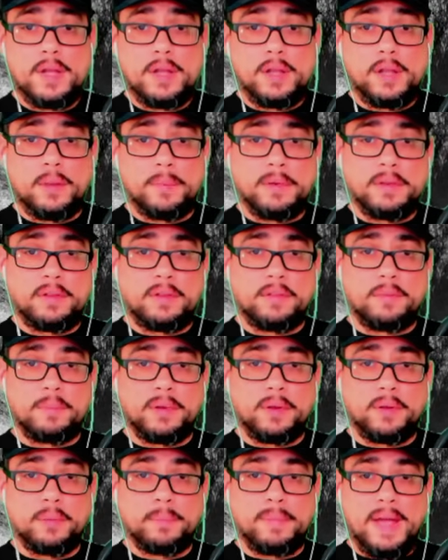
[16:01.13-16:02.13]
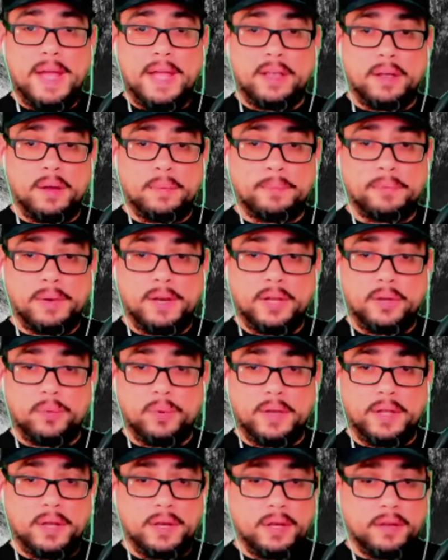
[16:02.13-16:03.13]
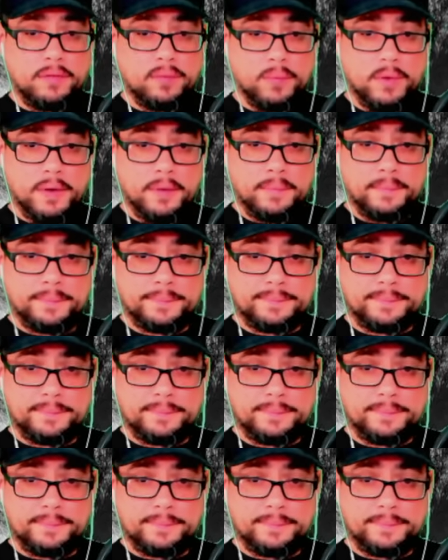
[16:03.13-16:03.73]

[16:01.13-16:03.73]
Let me just bring you back up really quick in this one.